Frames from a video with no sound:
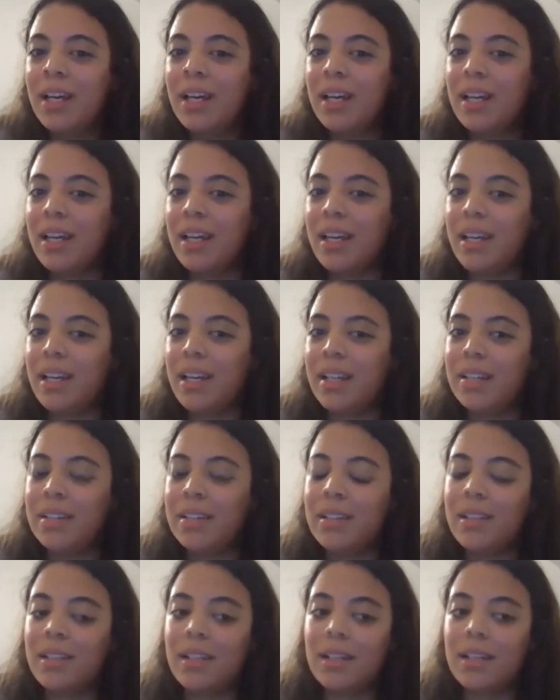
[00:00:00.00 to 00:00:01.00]

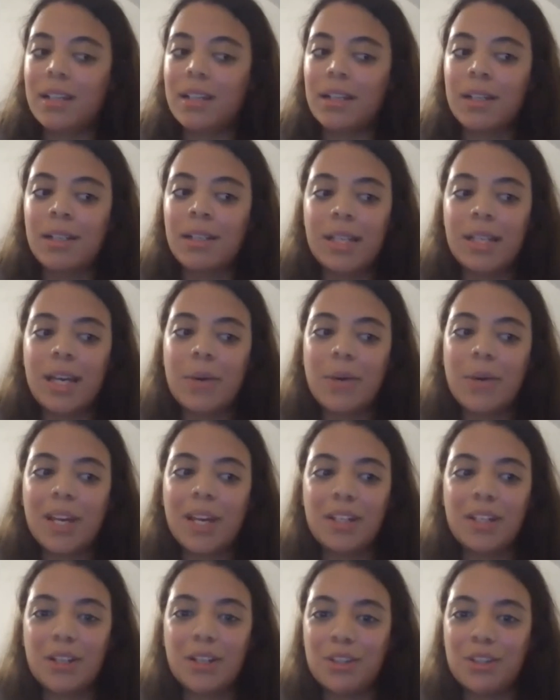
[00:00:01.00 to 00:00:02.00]
And we
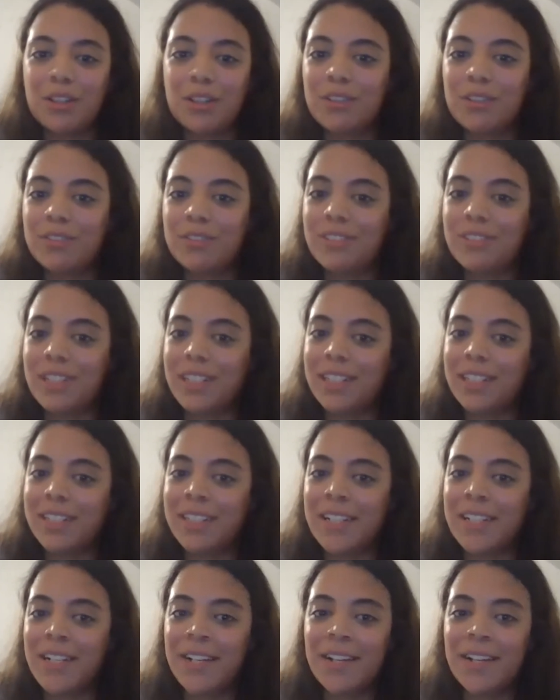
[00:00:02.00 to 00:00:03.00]
had a lot
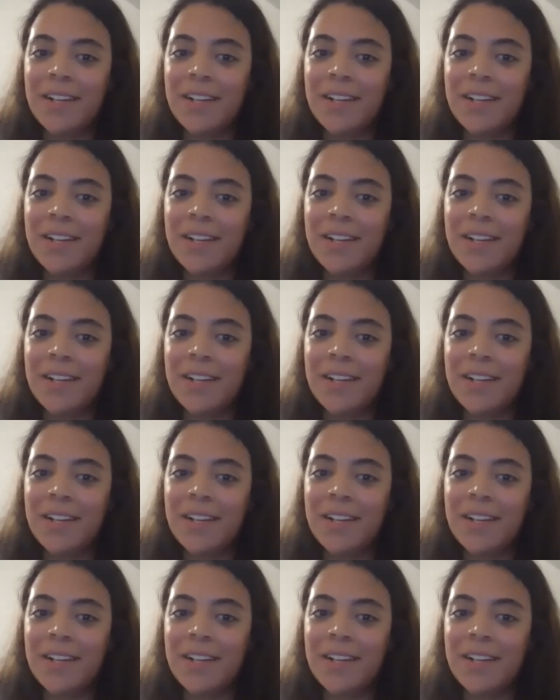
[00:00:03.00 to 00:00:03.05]
of